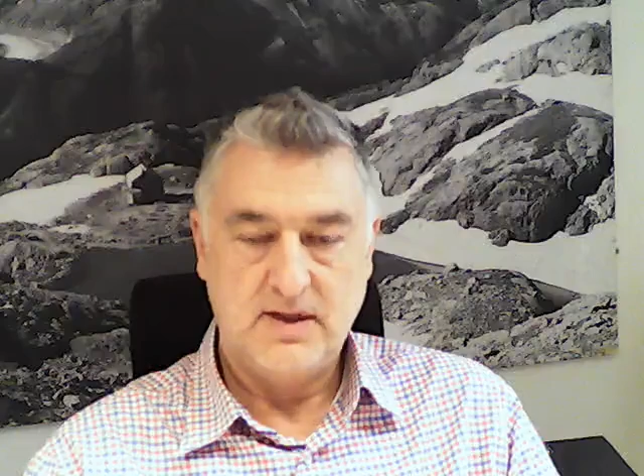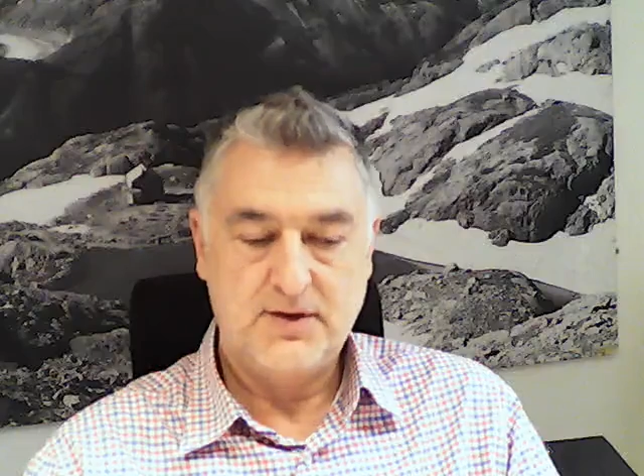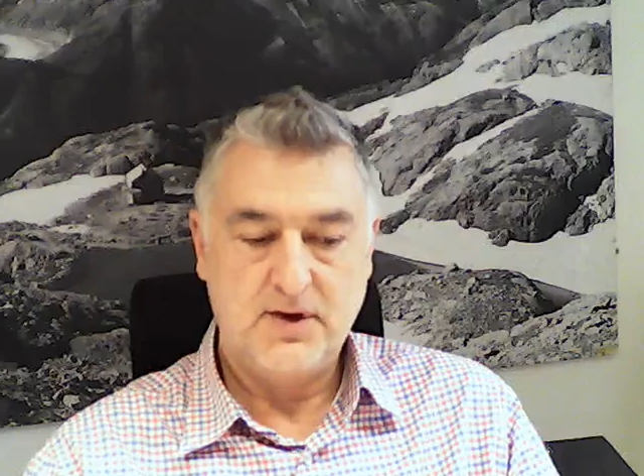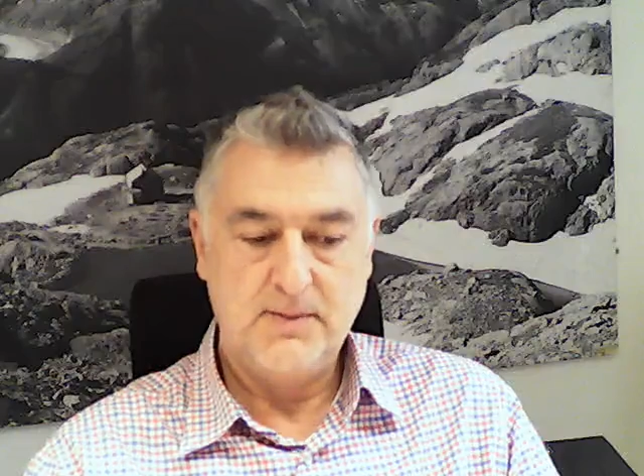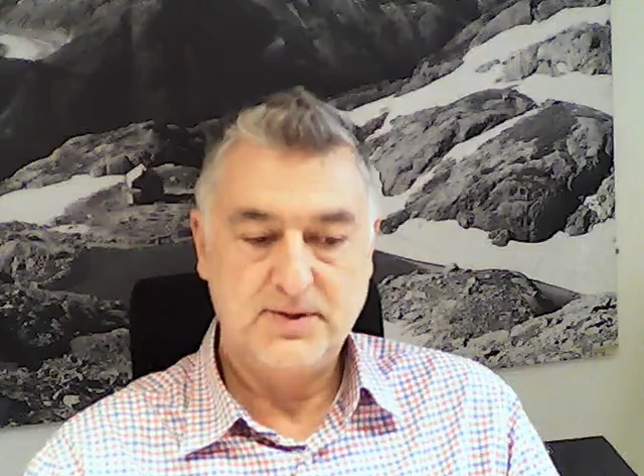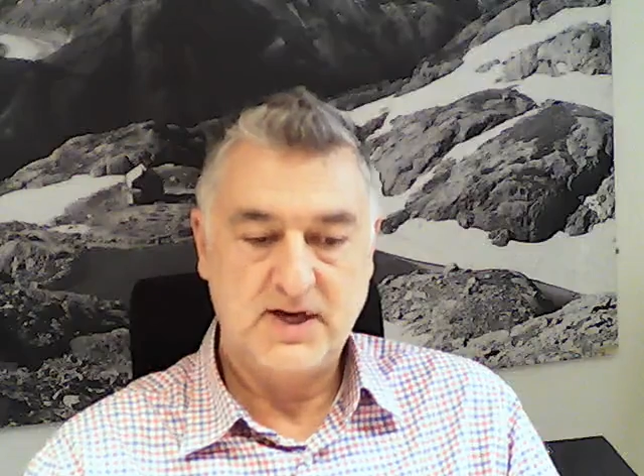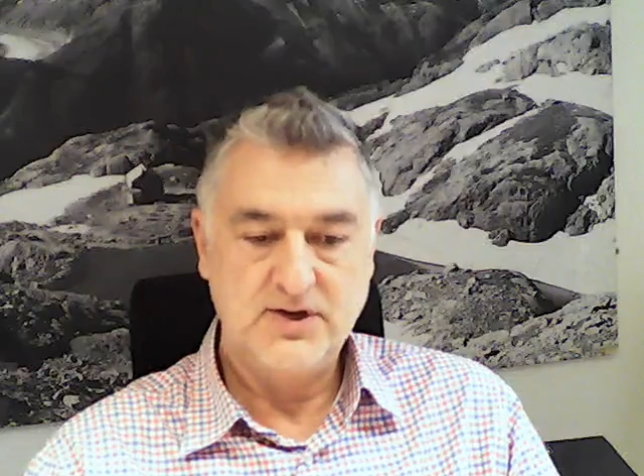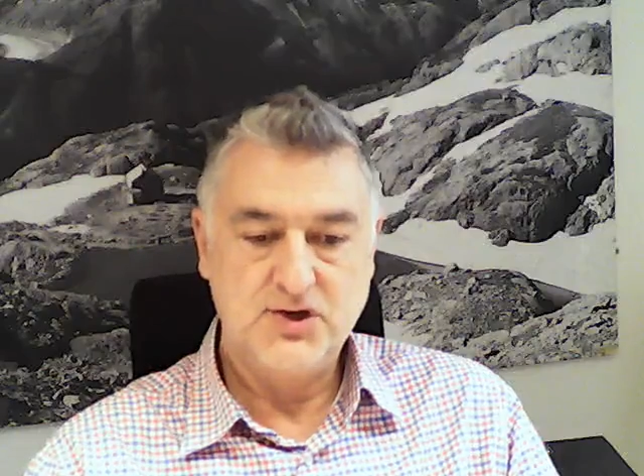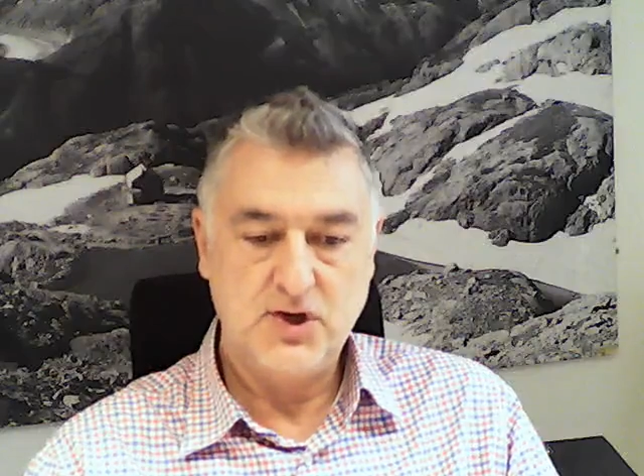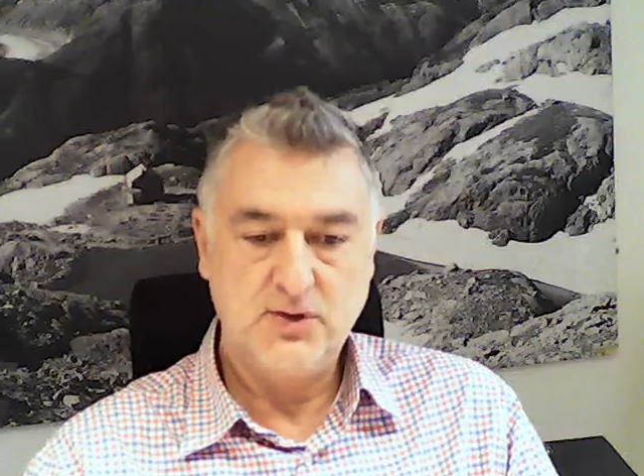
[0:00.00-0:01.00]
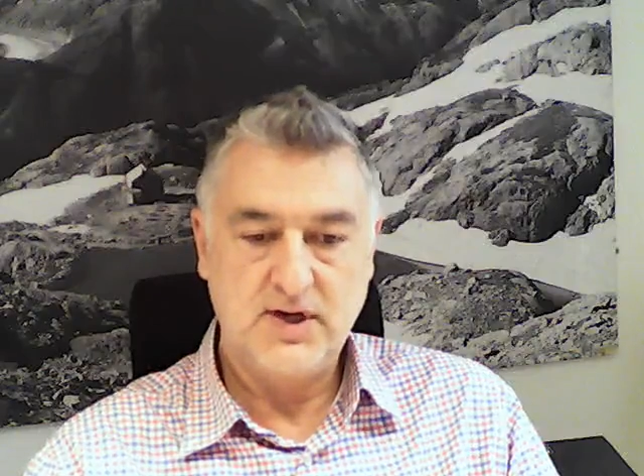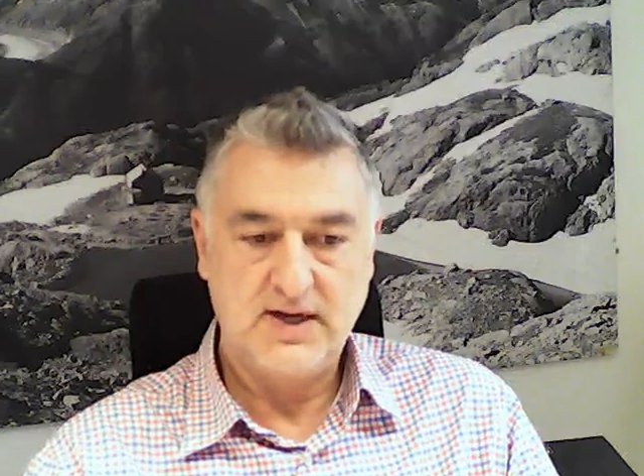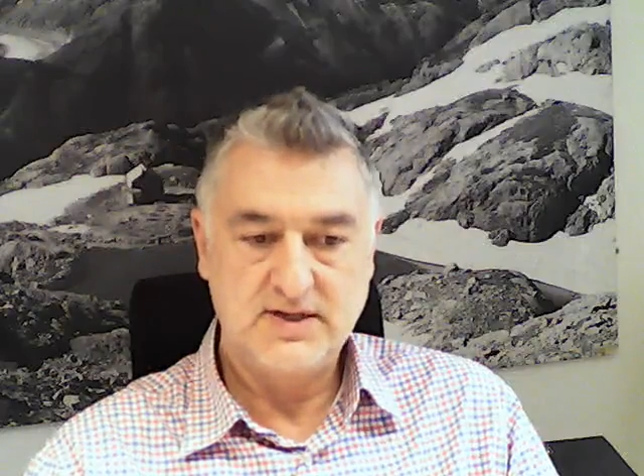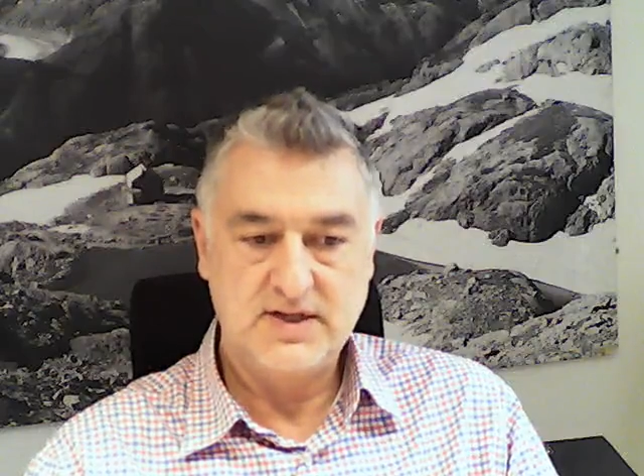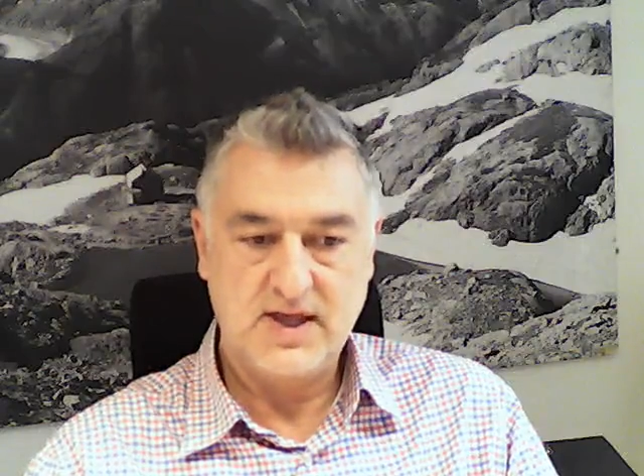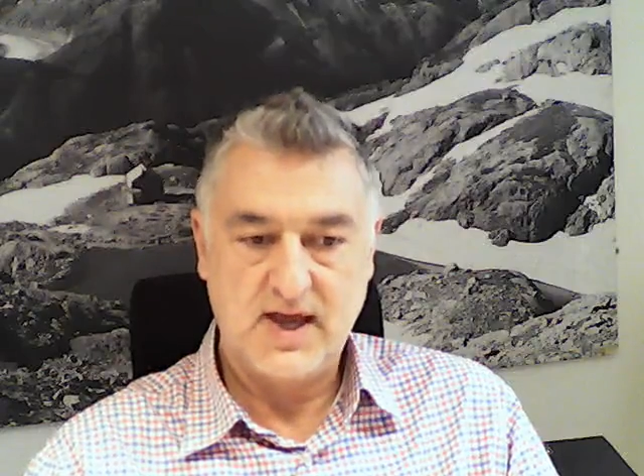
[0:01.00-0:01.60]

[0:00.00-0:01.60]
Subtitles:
The 3% duty is